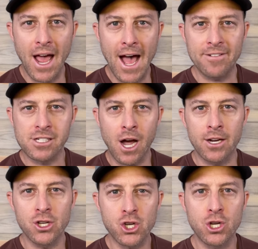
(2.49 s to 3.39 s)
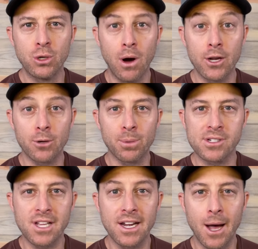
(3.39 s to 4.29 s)
half Scottish,
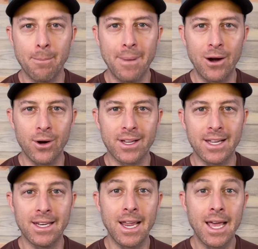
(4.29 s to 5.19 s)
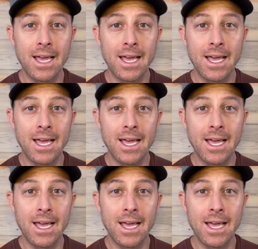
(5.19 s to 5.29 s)
200% American